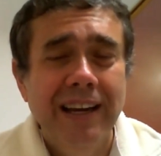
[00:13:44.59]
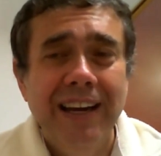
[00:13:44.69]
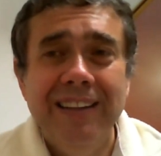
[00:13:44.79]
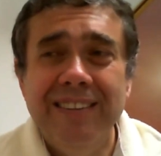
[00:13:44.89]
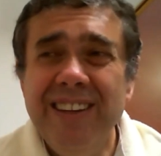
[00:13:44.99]

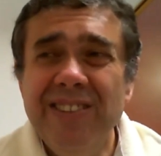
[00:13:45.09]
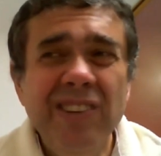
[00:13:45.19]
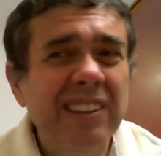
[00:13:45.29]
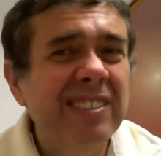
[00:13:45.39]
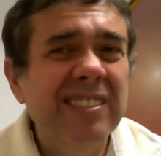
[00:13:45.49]
And he's
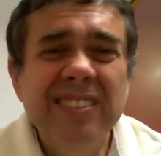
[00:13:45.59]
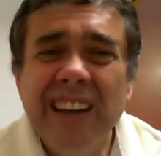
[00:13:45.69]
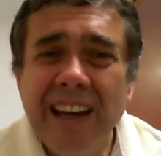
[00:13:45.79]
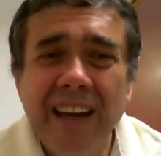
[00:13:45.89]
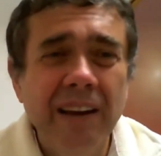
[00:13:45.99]
not
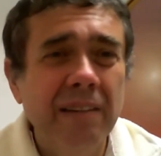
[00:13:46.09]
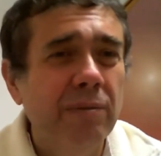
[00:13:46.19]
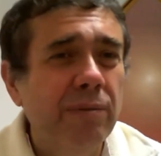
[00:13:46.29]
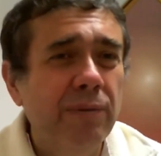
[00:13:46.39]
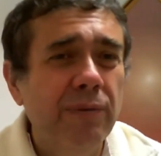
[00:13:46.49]

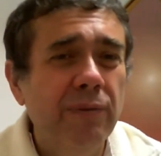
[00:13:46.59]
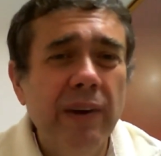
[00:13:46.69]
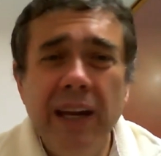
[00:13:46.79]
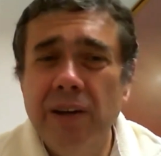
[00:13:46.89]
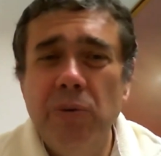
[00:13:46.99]
saying
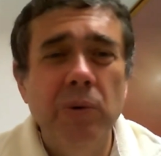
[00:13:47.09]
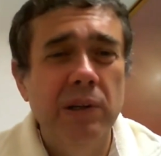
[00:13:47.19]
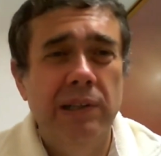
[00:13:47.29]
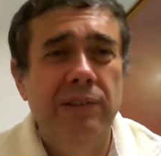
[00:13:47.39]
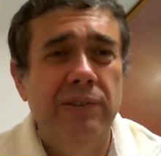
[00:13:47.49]
fake
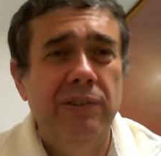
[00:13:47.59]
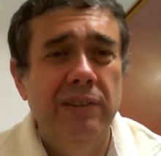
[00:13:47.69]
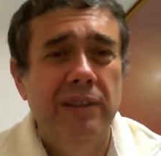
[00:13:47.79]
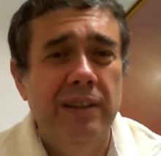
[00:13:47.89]
words.